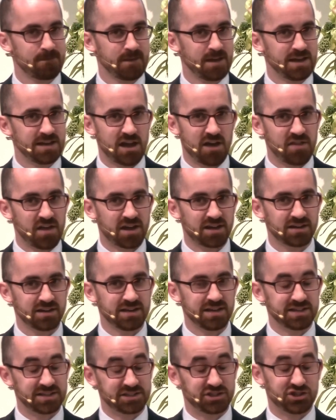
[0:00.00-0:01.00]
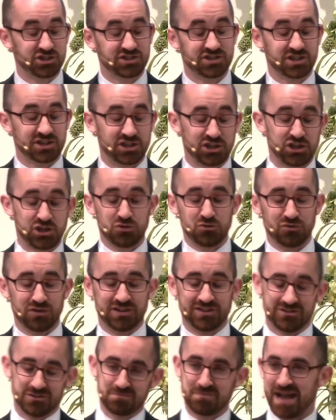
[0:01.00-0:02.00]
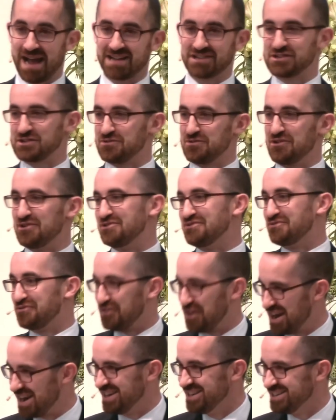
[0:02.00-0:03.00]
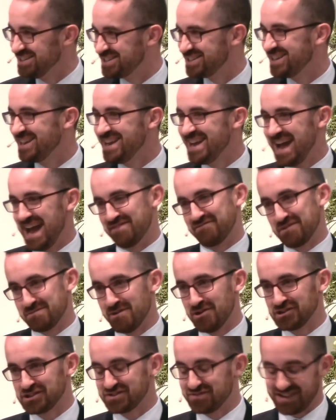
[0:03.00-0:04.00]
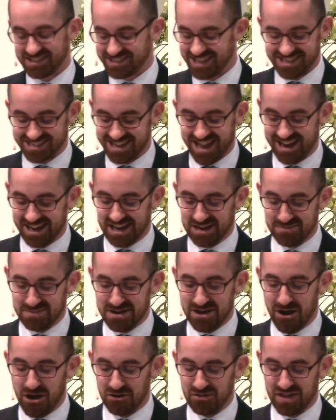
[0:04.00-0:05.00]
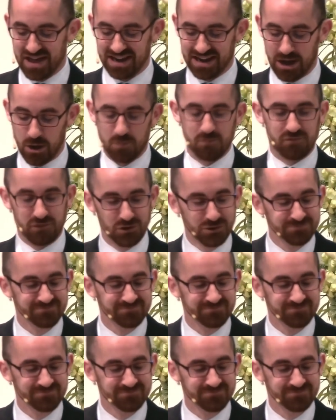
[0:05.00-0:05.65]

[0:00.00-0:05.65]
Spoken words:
Now, that is just a cute little pastoral phrase, and for most of us, that's not going to be all that helpful.